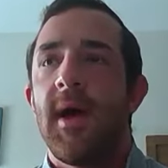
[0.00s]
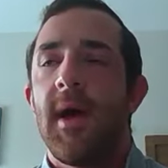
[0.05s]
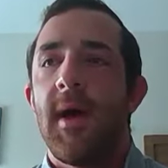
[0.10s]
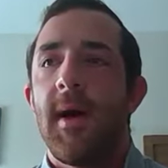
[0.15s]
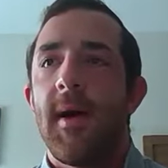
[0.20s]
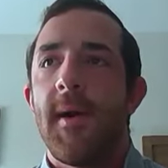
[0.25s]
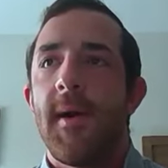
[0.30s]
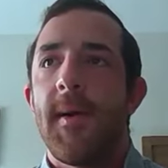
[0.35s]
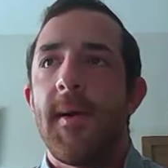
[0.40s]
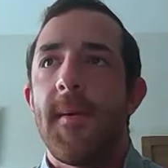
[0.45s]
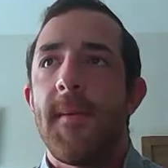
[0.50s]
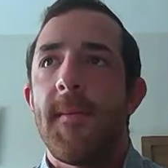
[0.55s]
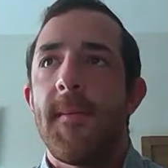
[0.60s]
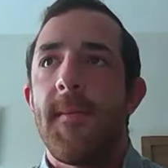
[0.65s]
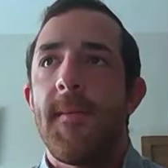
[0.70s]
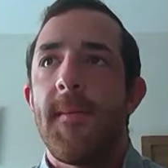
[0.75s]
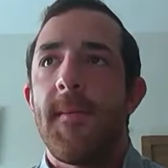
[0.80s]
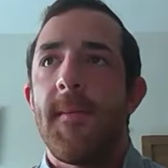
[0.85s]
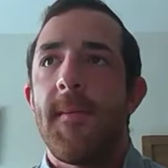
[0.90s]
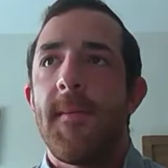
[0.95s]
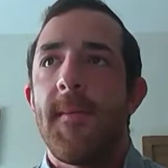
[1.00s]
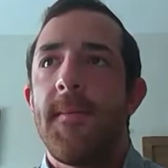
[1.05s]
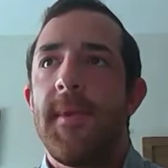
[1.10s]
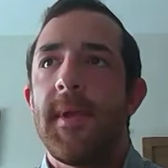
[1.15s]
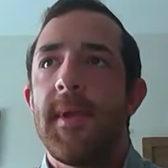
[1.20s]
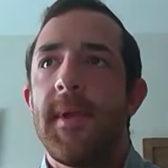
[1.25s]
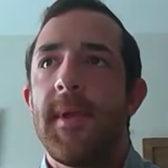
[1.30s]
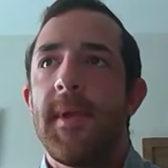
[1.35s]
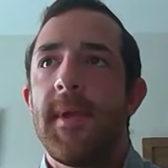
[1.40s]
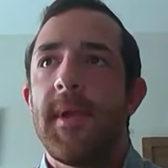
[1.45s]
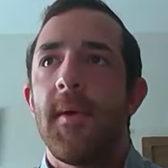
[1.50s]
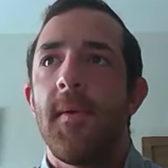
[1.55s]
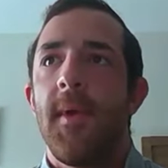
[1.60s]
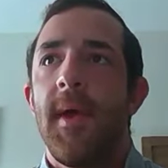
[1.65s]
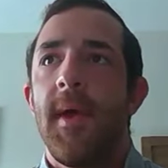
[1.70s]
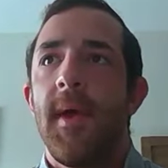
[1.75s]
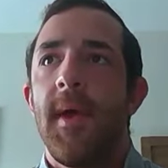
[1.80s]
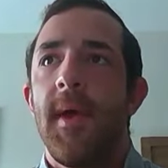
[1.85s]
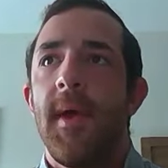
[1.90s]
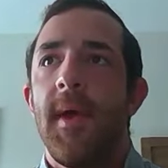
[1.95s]
um,
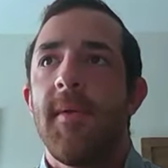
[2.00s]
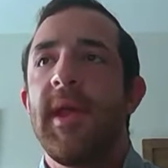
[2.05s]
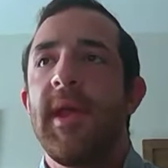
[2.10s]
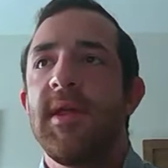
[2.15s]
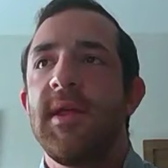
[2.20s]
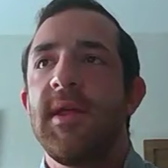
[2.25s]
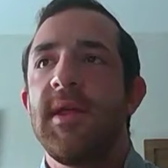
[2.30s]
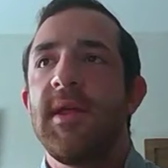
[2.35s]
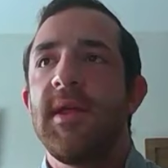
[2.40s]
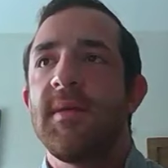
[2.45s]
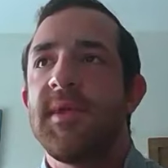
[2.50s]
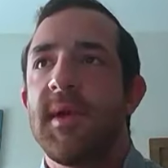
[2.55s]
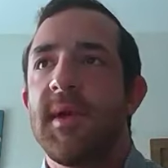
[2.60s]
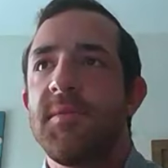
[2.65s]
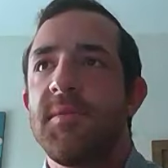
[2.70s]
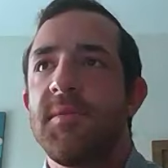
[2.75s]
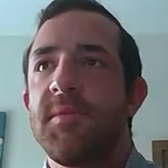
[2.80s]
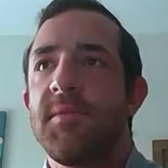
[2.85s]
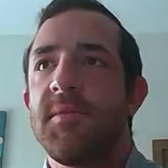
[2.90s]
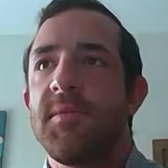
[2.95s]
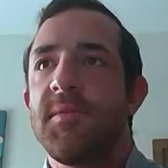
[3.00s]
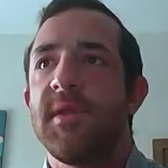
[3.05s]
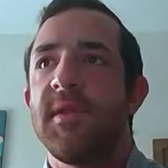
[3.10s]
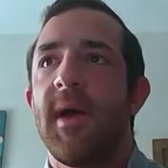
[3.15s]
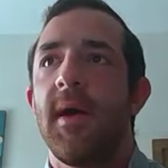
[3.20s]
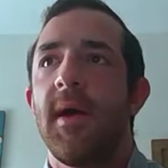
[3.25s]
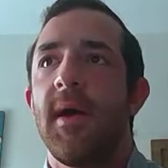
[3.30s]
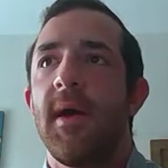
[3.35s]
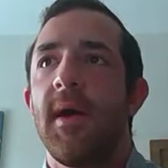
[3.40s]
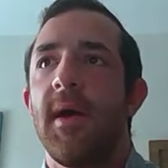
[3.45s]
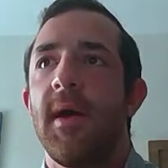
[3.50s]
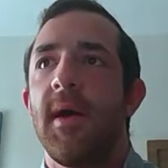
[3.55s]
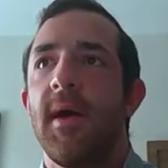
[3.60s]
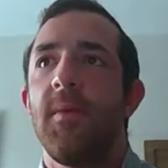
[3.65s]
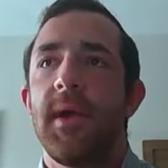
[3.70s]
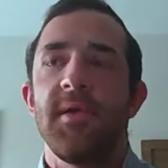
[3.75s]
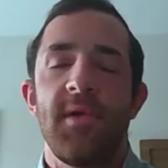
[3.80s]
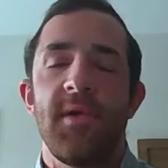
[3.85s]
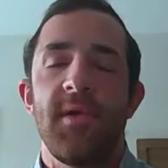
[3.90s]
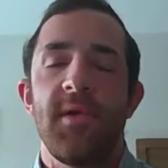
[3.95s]
making some assumptions
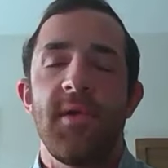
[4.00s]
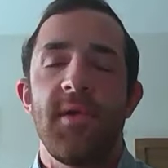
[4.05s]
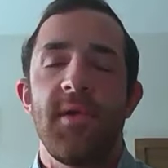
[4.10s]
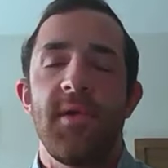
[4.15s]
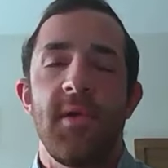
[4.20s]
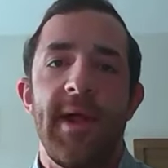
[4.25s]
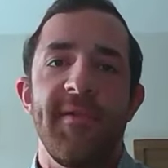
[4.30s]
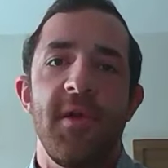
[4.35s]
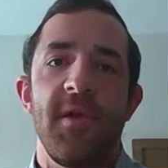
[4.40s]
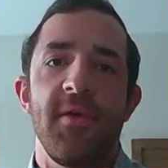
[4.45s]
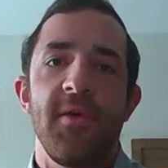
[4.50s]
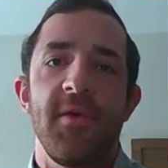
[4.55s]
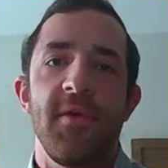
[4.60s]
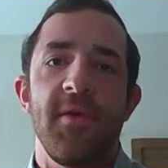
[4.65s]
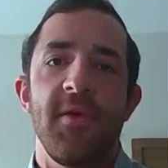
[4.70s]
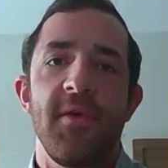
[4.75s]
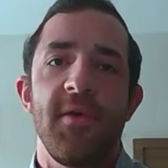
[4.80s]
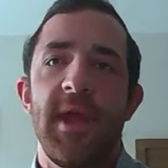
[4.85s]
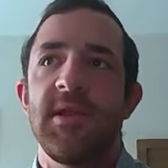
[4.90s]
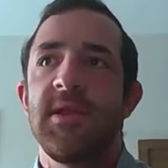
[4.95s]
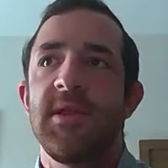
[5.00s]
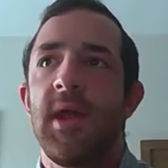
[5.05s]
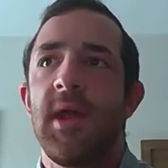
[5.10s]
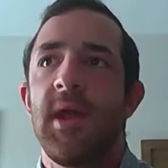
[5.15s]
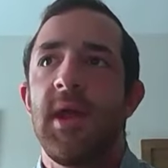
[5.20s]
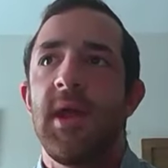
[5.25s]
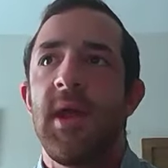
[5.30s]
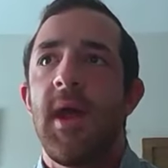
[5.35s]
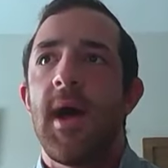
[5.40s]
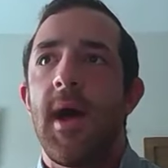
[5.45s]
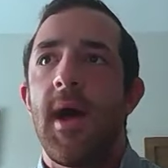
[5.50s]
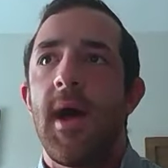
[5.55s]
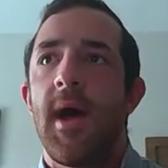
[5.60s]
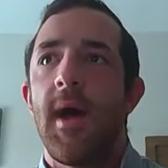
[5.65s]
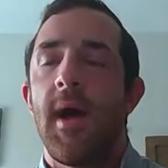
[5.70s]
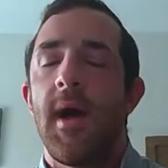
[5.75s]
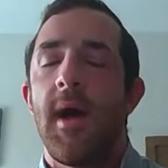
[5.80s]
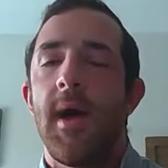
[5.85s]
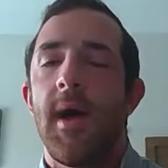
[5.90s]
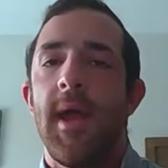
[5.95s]
about what goes on at high flow rates,
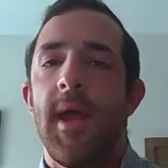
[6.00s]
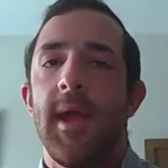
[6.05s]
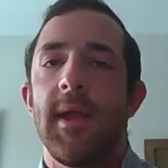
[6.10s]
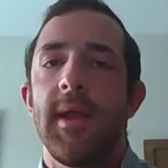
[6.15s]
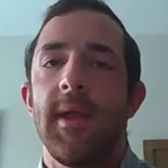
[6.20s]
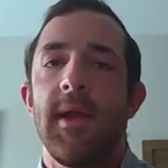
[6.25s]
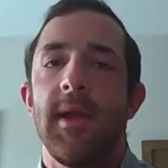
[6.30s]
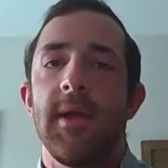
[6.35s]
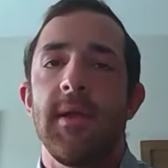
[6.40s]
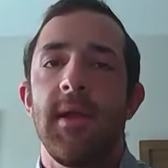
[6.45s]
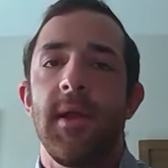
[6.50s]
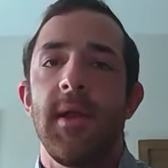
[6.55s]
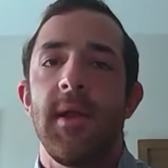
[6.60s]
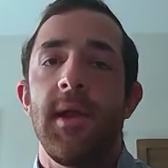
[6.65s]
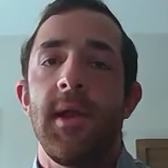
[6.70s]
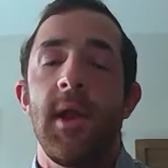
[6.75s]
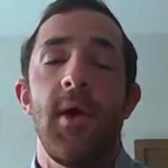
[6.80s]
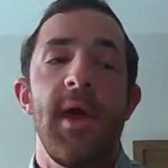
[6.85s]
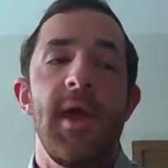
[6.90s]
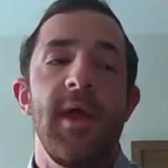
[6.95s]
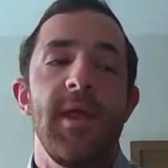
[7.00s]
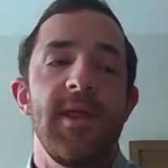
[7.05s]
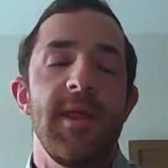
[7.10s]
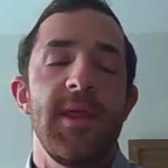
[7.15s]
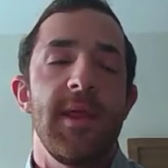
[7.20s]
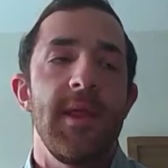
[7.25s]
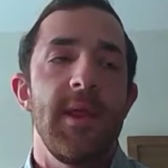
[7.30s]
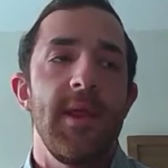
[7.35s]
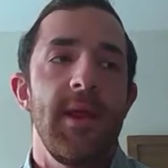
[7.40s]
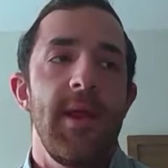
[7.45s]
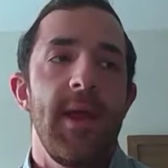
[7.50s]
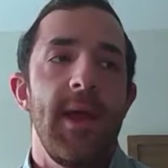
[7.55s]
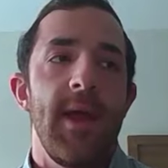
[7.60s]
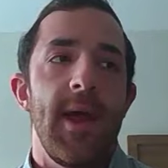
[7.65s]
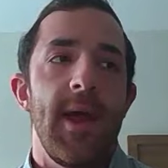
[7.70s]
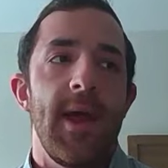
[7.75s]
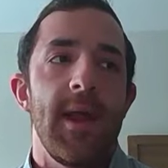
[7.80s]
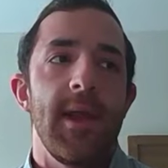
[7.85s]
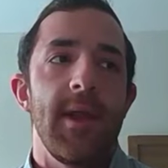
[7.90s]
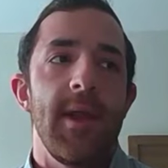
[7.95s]
and knowing that
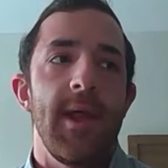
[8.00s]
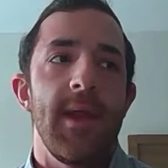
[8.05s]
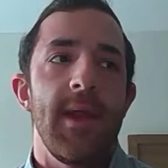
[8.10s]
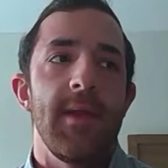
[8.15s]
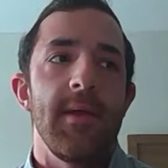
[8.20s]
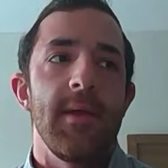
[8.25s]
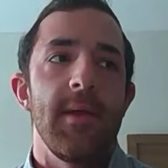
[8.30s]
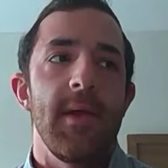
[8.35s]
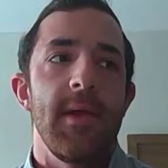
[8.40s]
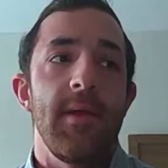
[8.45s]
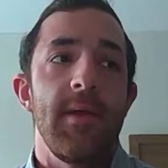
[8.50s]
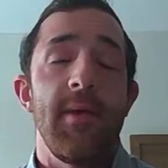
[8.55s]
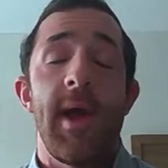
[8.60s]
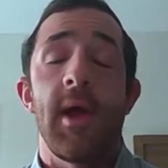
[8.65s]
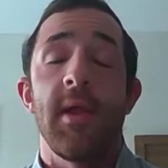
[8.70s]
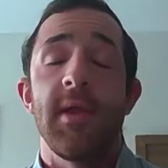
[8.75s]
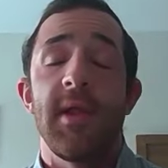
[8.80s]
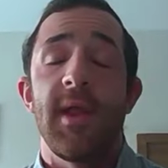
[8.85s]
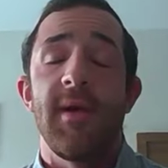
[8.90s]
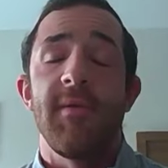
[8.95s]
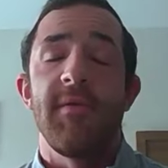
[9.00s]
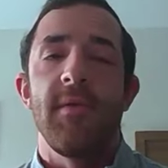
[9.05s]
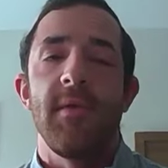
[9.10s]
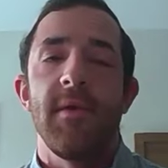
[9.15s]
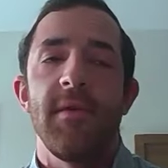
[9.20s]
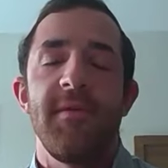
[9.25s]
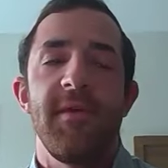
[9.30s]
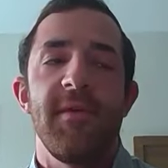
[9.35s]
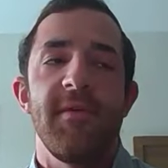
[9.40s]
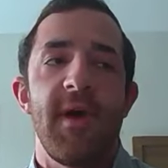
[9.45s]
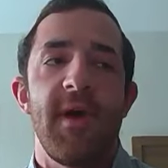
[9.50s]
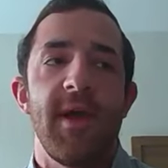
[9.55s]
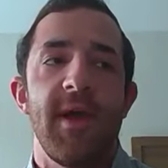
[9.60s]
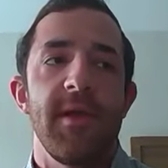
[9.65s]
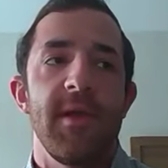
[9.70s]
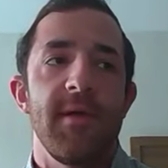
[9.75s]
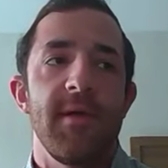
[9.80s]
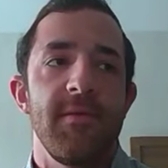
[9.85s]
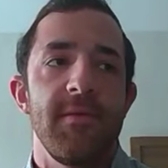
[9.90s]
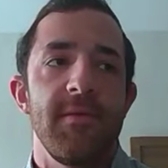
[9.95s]
at a ground level, if you have high
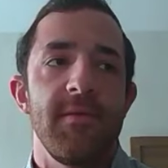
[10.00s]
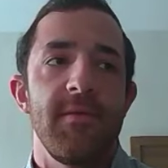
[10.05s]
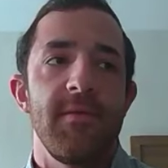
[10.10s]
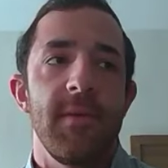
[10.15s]
enough